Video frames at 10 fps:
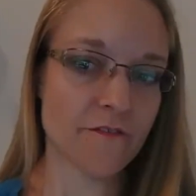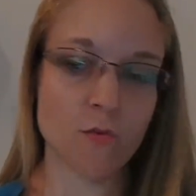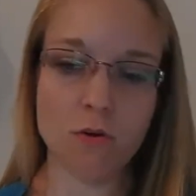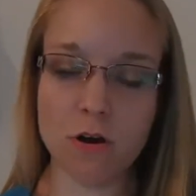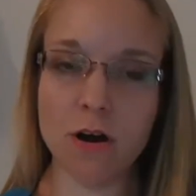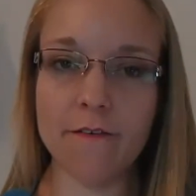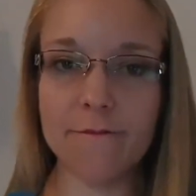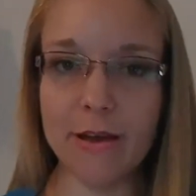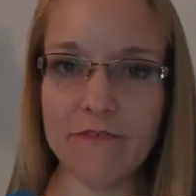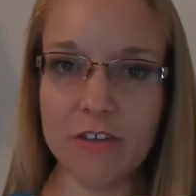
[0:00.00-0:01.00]
four,
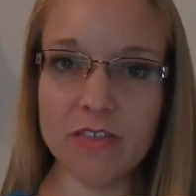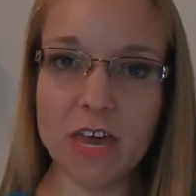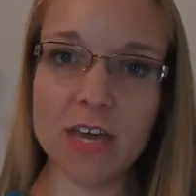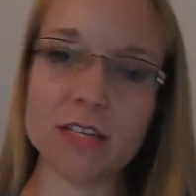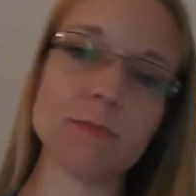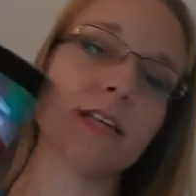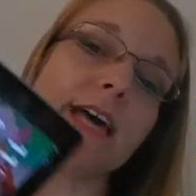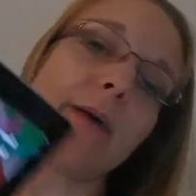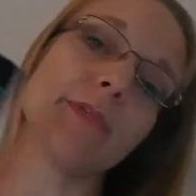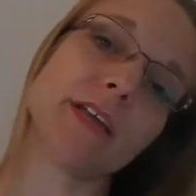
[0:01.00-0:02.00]
my fifth thing is my
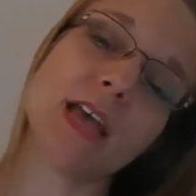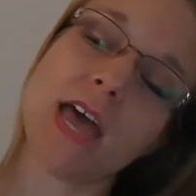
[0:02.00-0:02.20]
tablet.